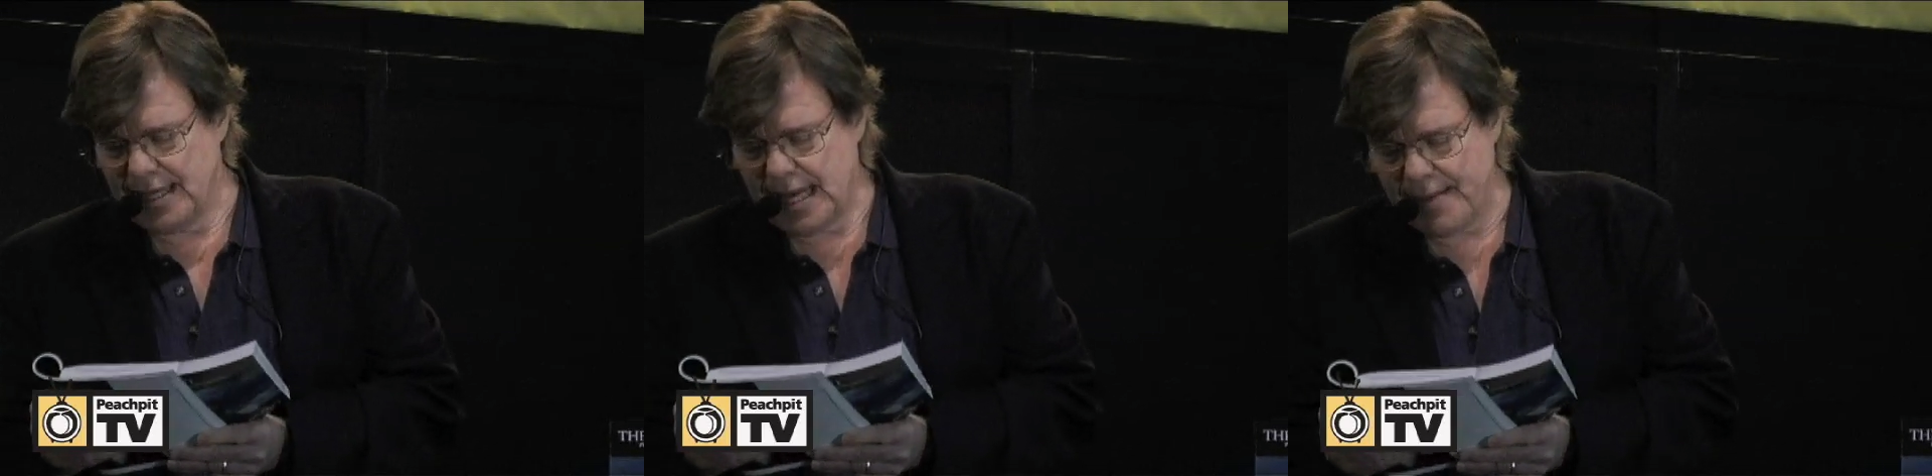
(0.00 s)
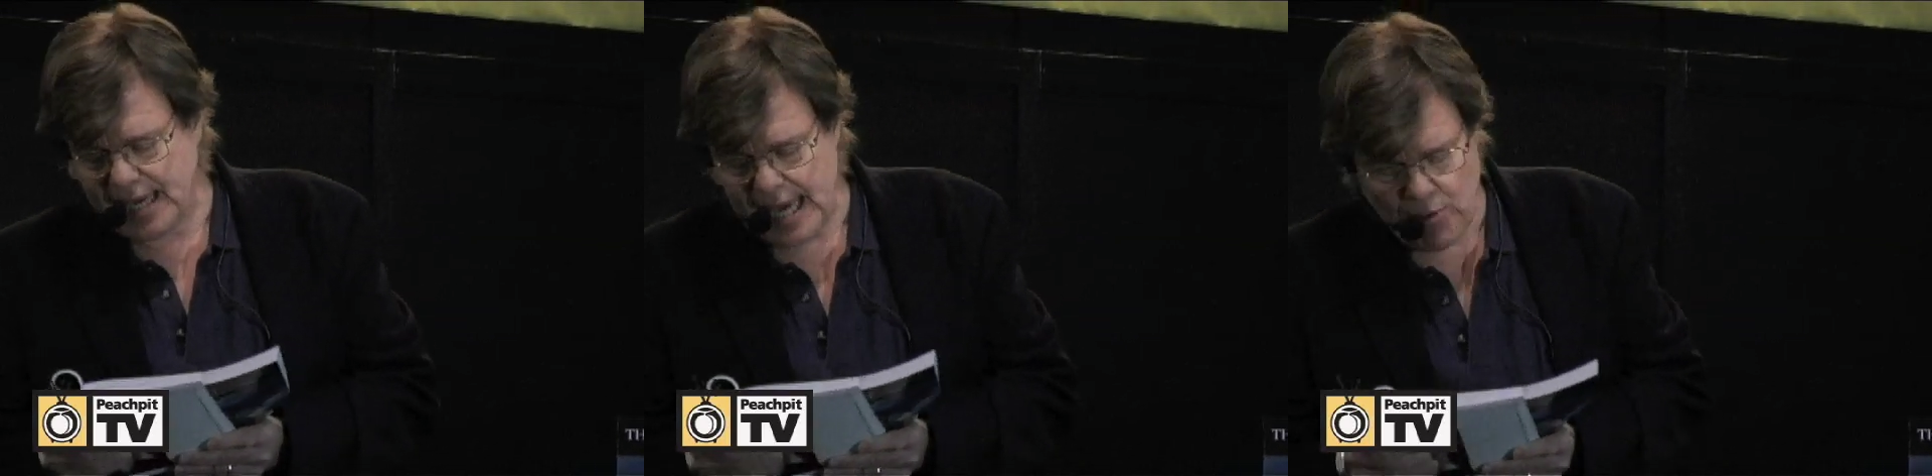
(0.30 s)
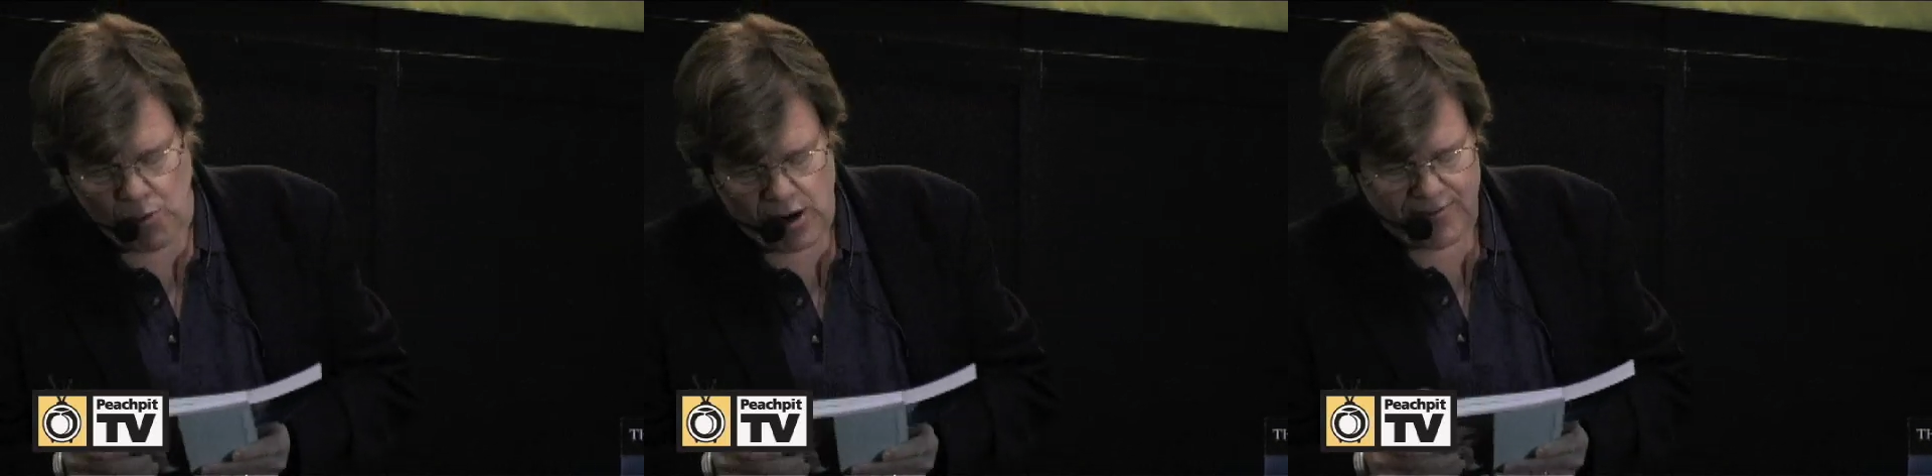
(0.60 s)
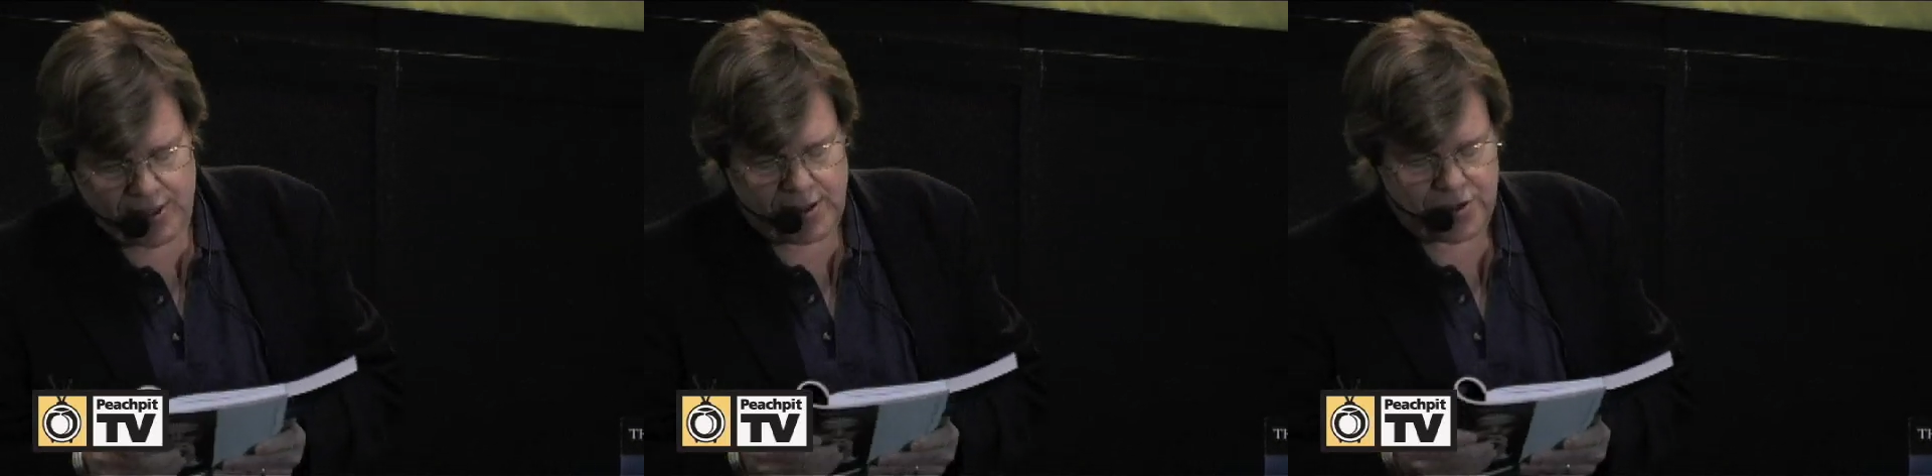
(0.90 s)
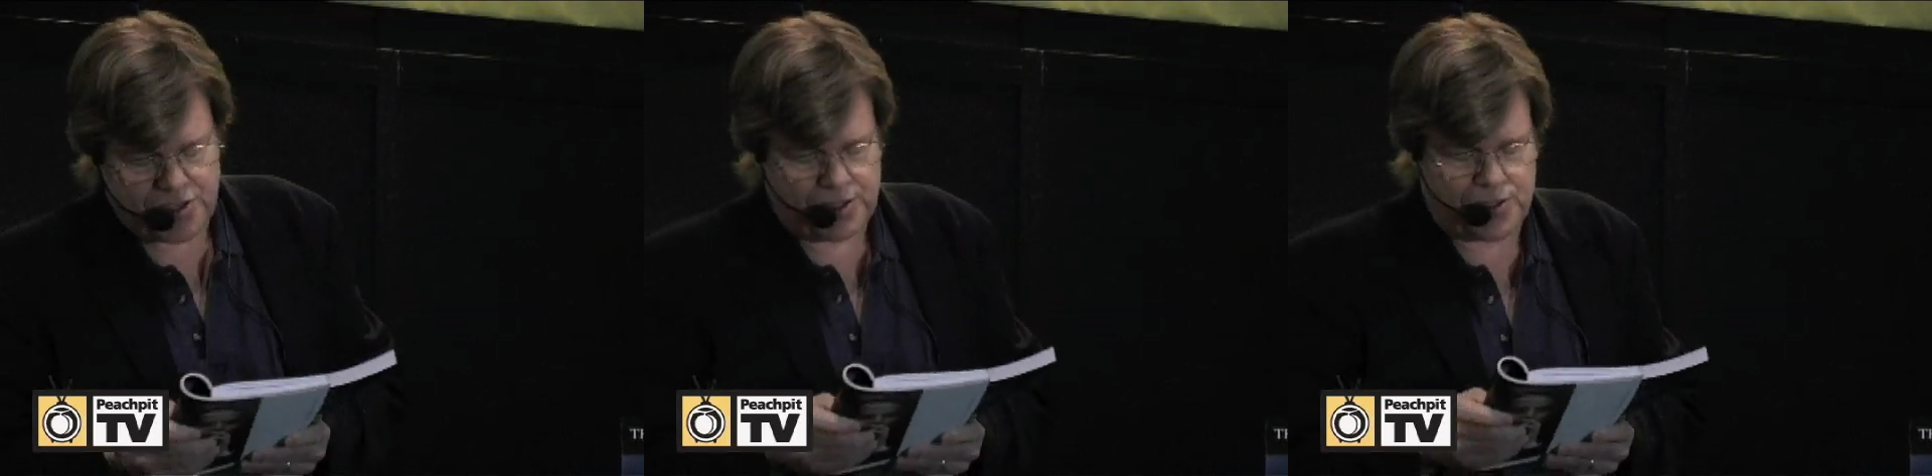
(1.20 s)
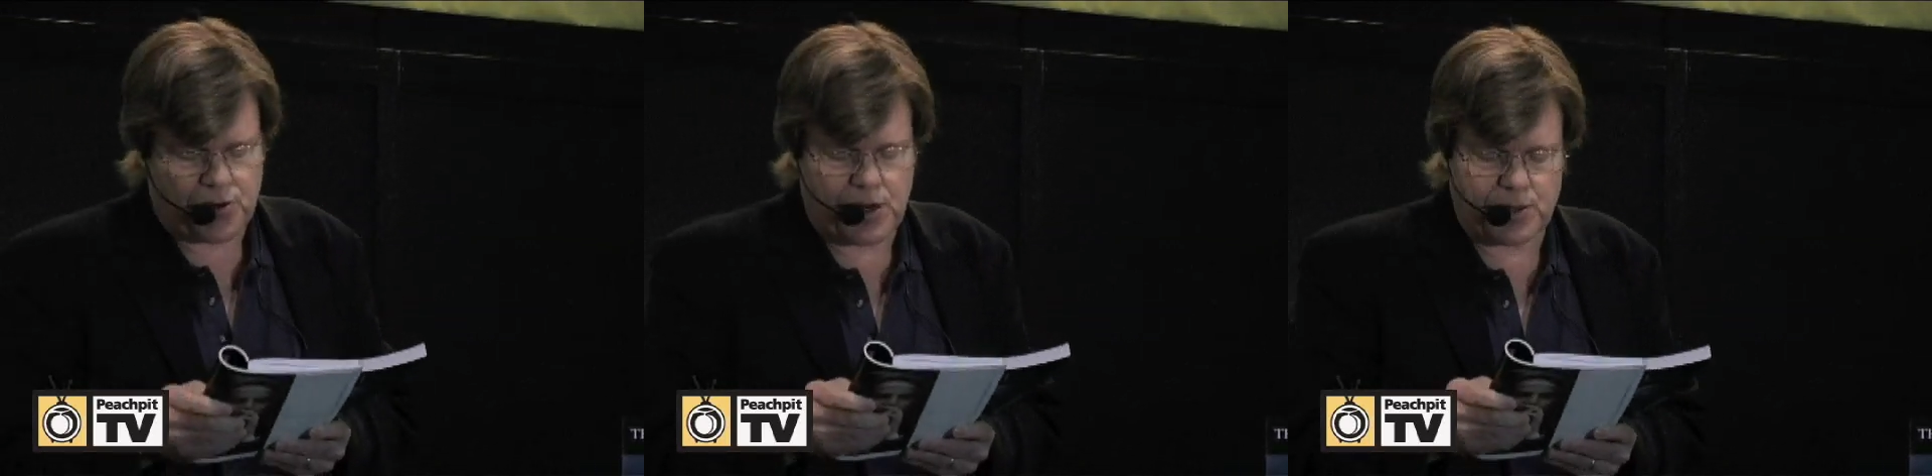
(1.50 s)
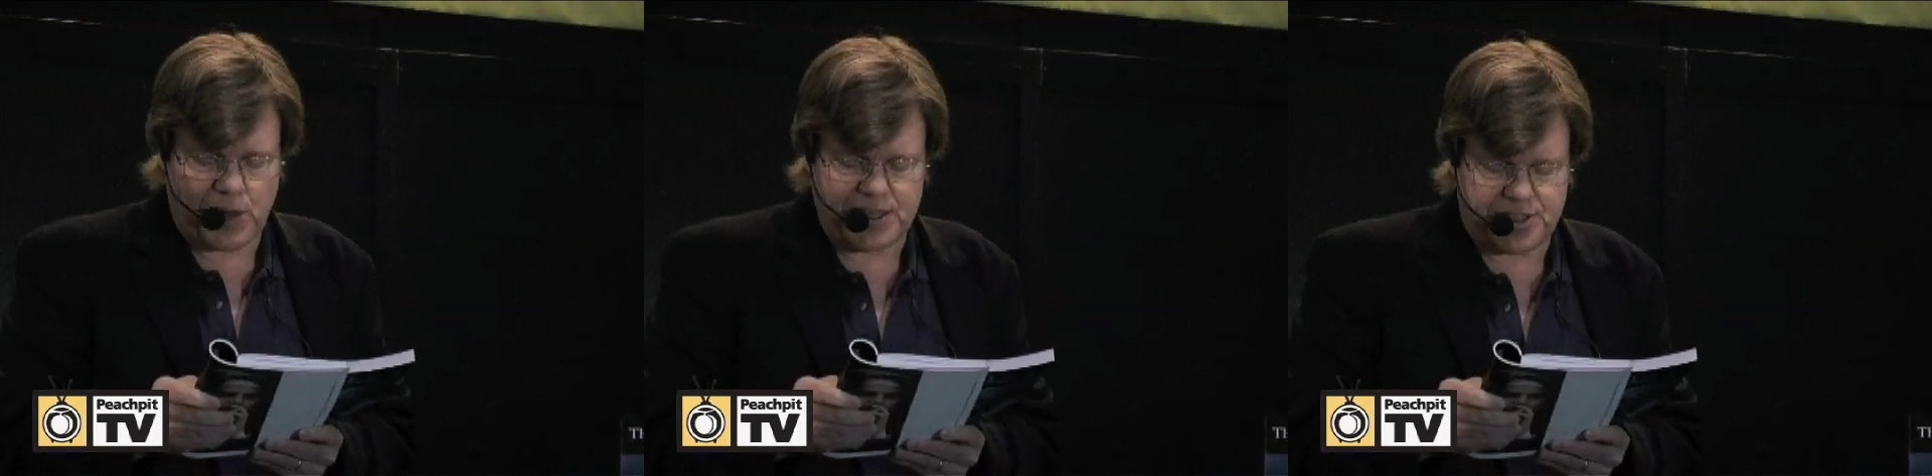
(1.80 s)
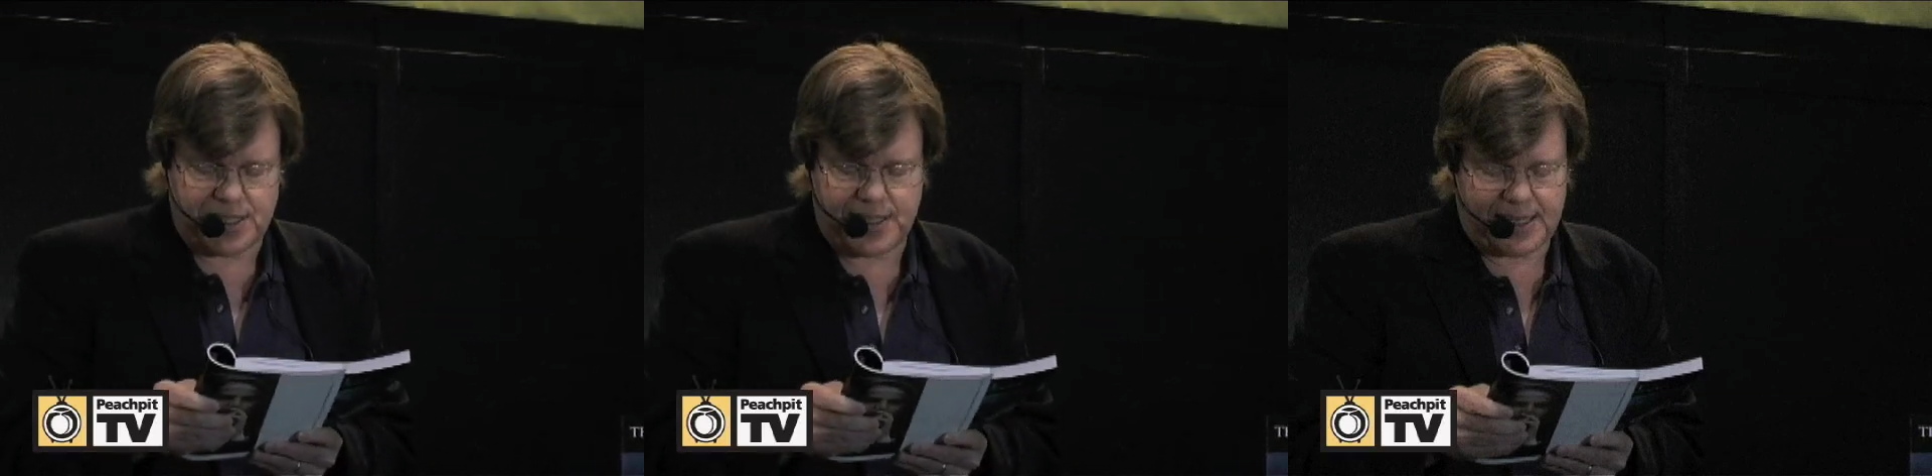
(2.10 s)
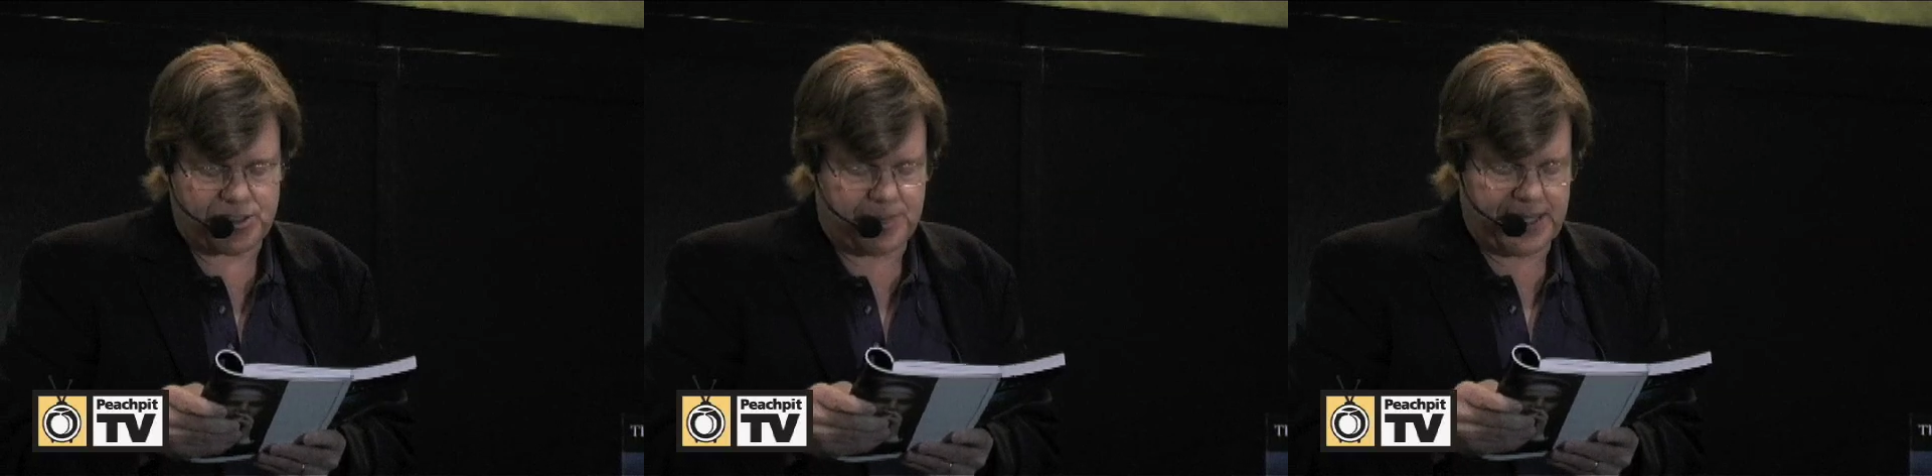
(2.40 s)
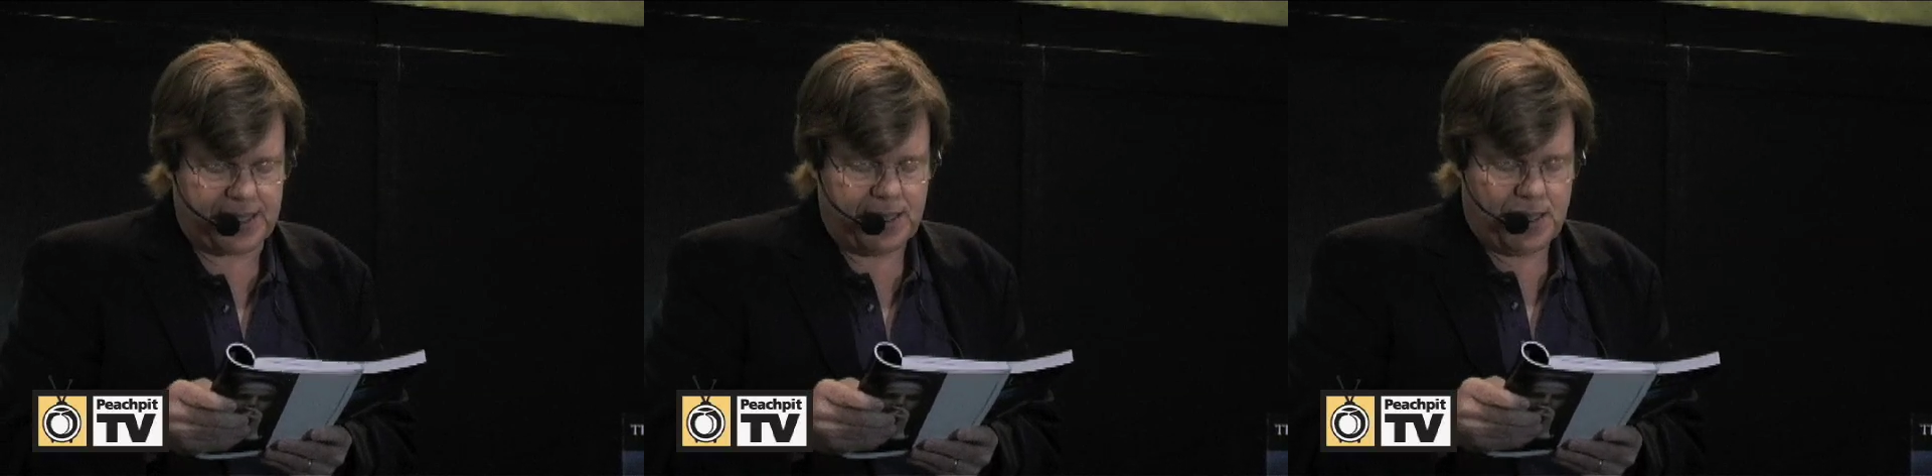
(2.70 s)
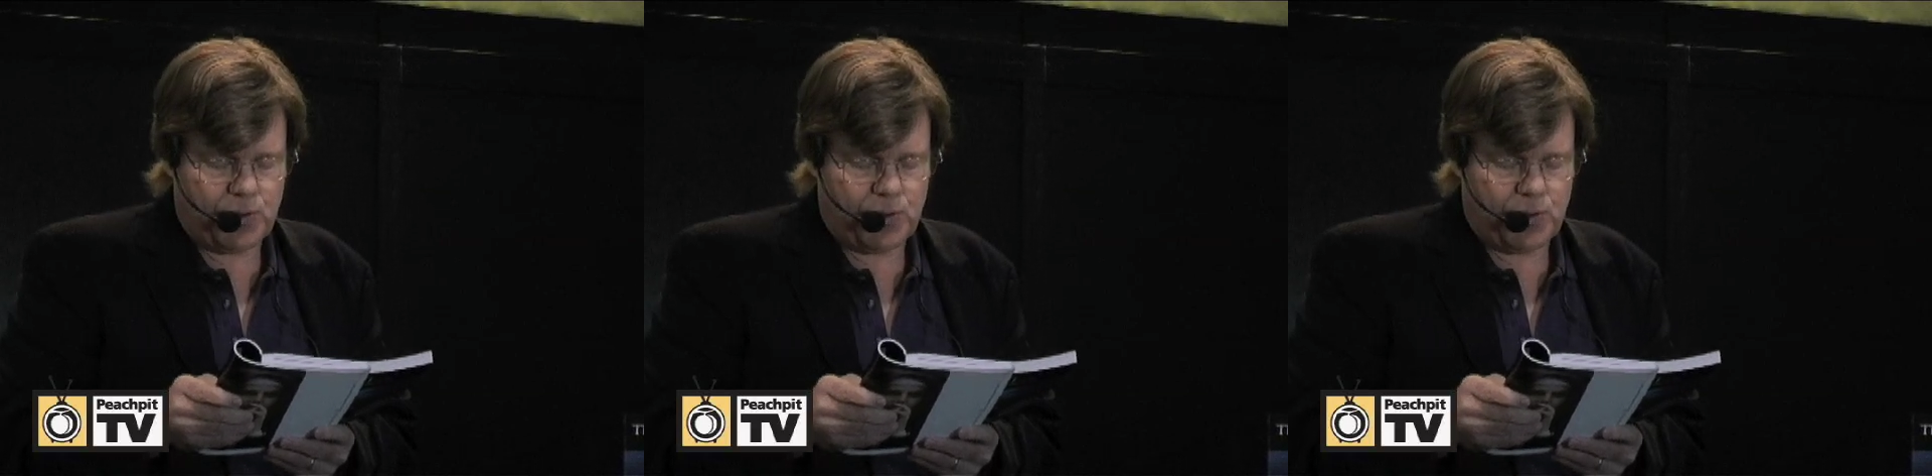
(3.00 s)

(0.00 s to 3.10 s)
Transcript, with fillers: I became aware of another shooter who had wedged in next to me